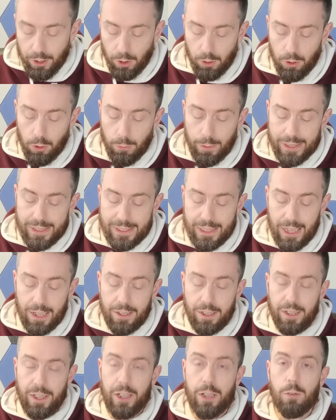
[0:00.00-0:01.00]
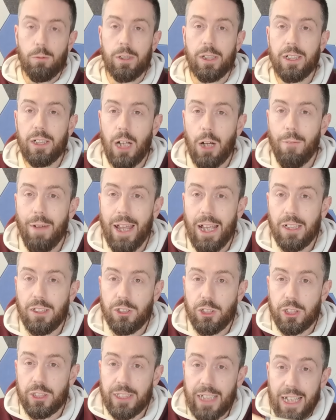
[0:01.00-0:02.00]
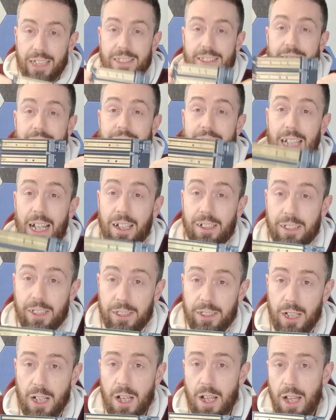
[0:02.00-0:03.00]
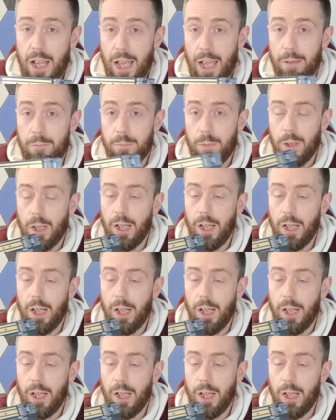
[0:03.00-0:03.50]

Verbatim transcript: Not notwithstanding that you can go ahead and just get standard M,